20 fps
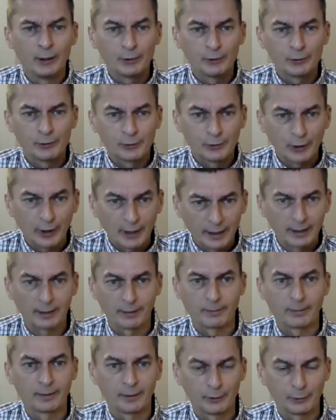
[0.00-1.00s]
to hear
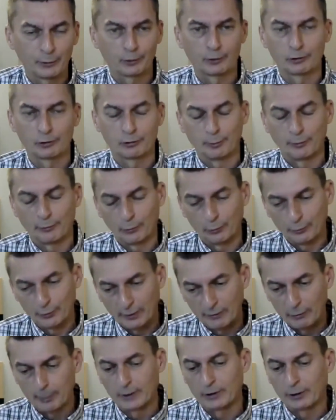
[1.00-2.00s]
an orchestra before,
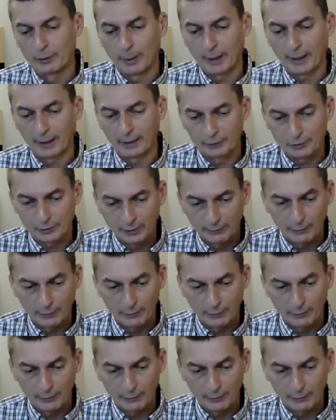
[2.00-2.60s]
never been to the Palace,